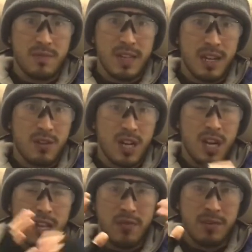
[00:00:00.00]
Now, I
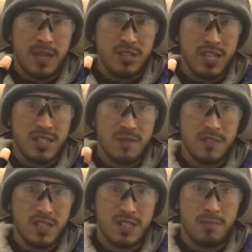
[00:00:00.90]
highly recommend you get something
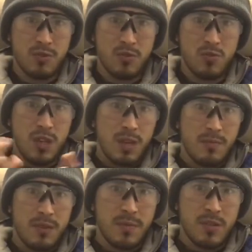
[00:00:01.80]
simple, but
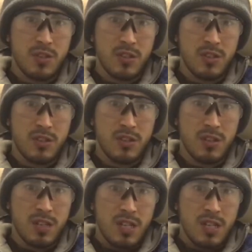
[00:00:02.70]
got your